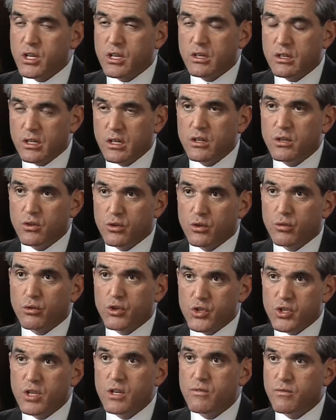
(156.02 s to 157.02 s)
he continued to
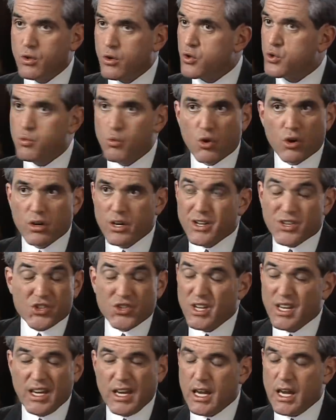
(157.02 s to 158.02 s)
receive those
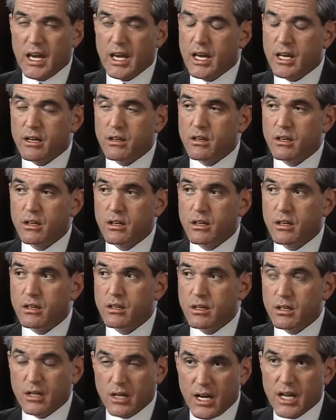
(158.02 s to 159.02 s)
warnings and
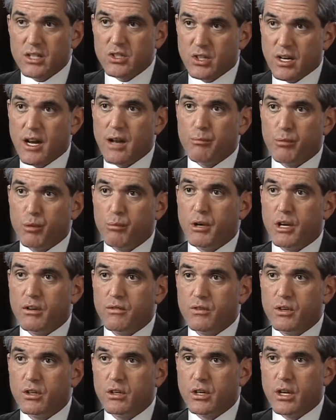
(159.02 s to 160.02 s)
did not stop the
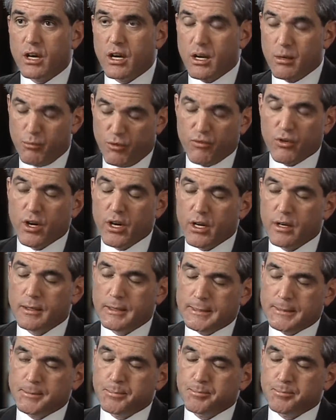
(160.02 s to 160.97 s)
pedophilia, I'm afraid.